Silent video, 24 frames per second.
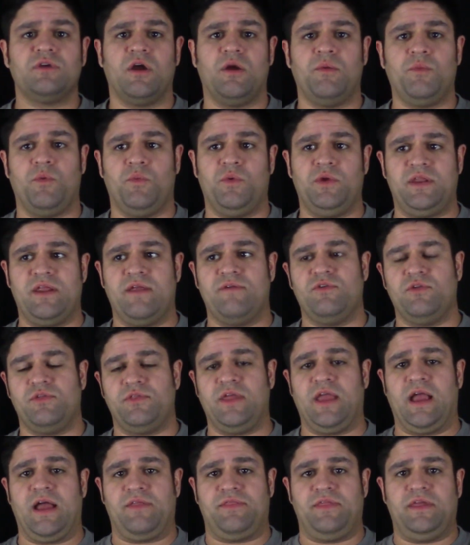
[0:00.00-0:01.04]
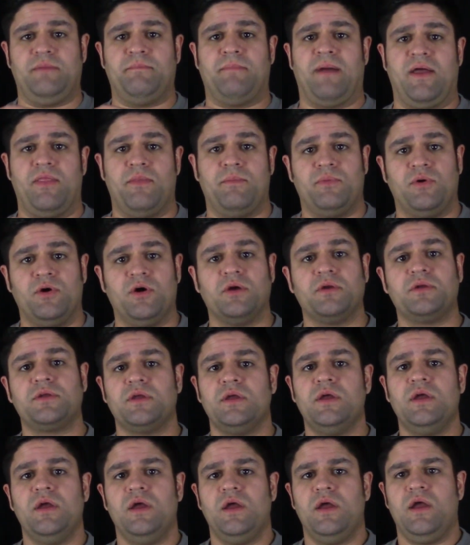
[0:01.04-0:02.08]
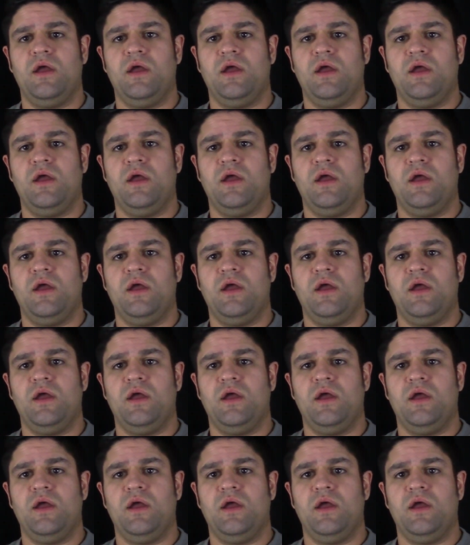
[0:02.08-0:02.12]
I mean, we did everything, I think, by the book.